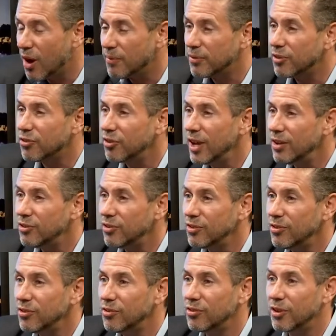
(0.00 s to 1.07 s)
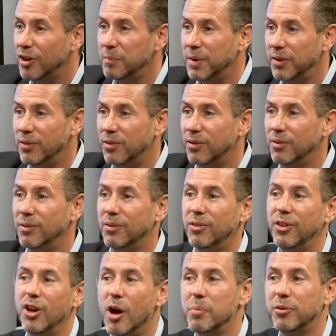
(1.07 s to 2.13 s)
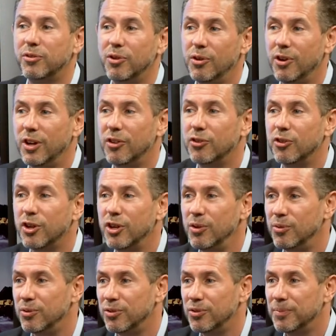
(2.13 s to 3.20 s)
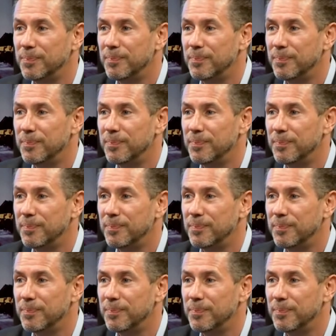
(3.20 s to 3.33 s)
conversations. I mean, the opportunities are huge.